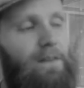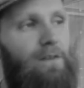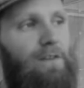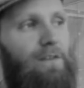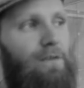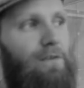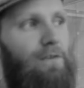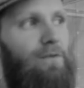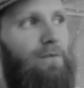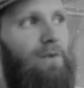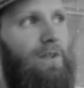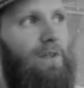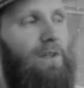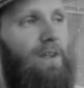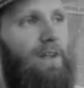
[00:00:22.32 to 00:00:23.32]
the students
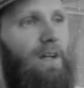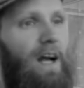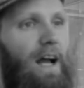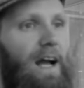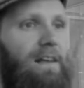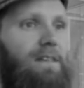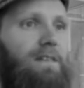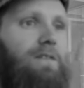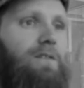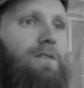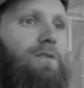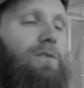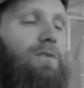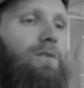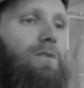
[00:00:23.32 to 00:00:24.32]
were asked
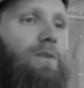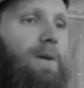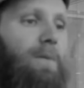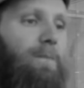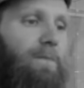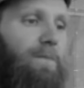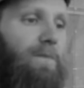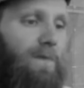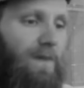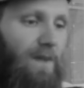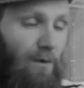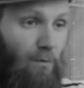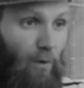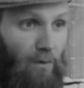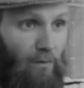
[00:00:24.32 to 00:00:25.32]
to,
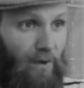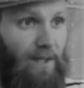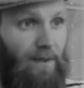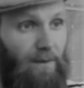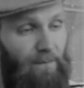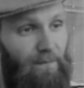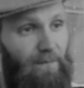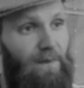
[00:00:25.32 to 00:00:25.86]
in 1 week,